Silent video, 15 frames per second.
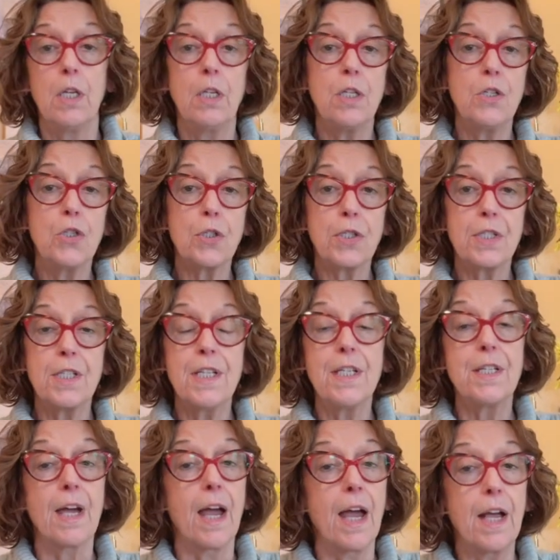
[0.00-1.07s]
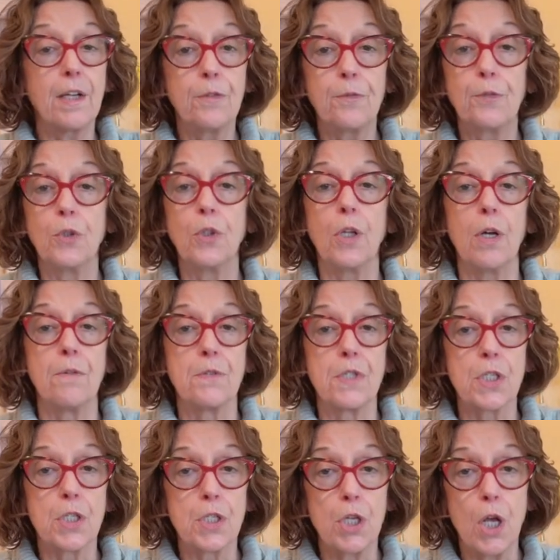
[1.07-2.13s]
You just need a handful of
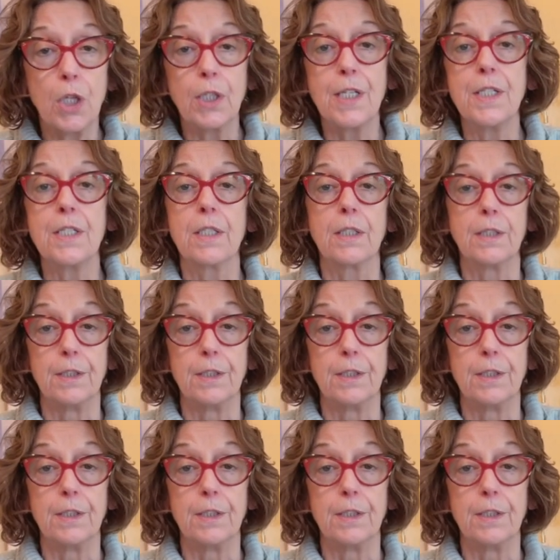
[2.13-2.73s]
solid,